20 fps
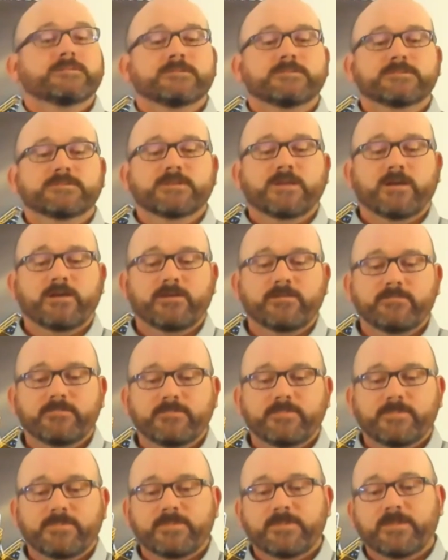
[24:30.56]
So
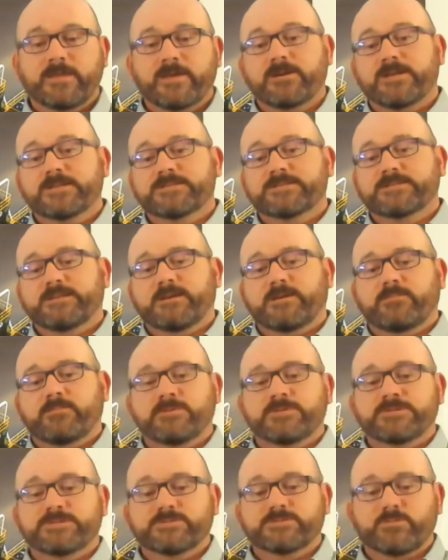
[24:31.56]
yeah, I guess
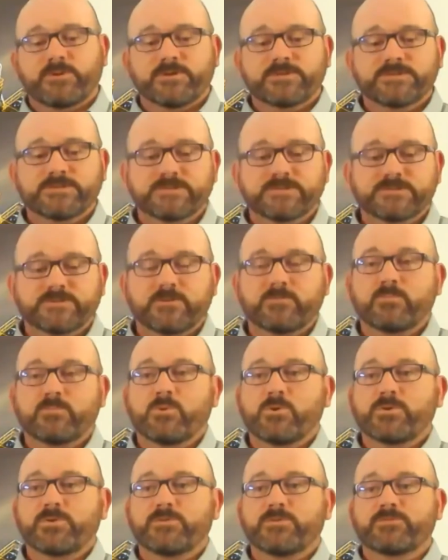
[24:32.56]
we just wanted to sort of
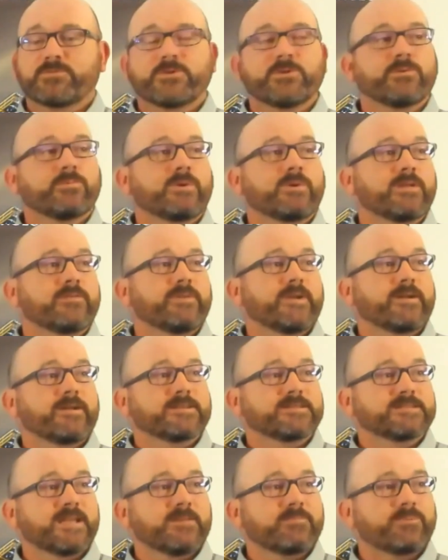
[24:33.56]
walk you through one of our
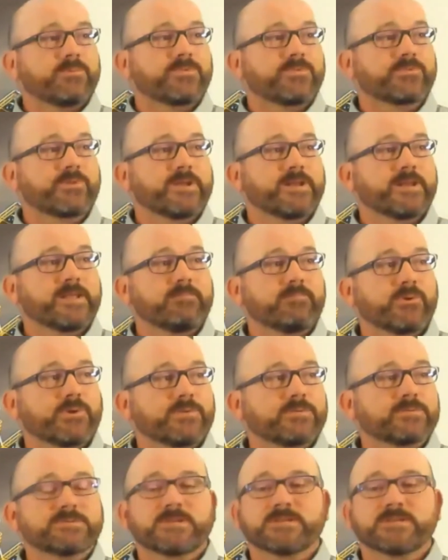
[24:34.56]
example 3D
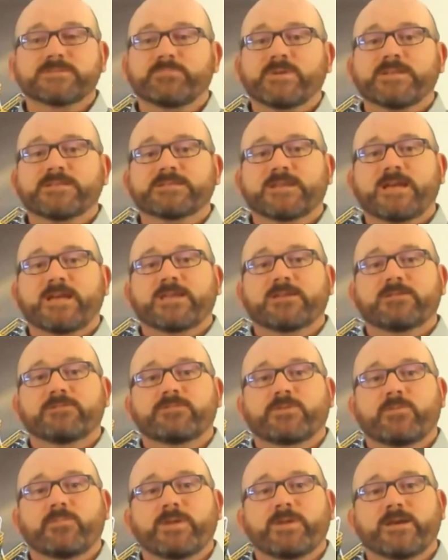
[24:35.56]
models that's been taken
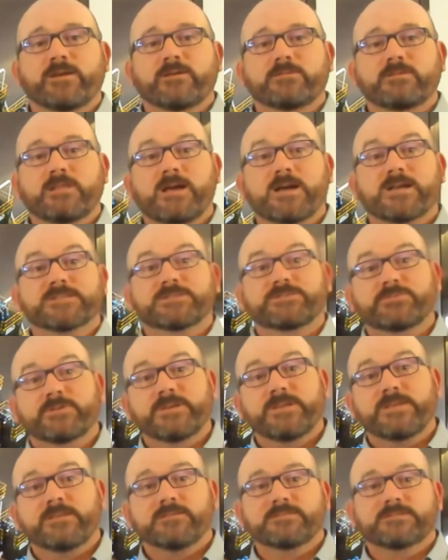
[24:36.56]
from our Class
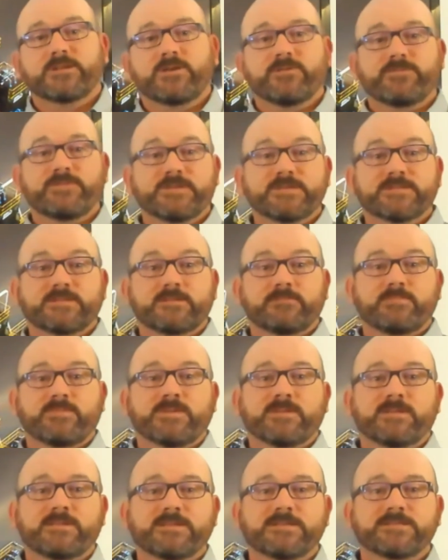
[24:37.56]
3, so
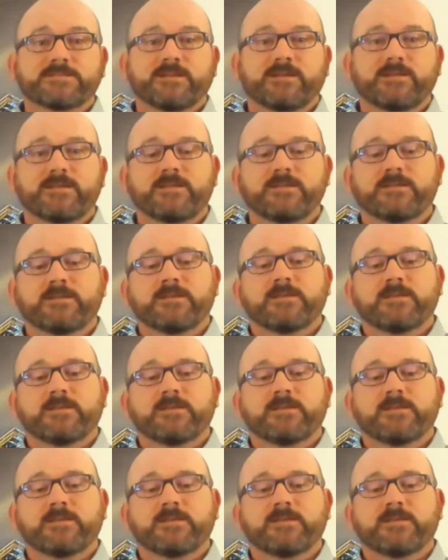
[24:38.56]
feasibility study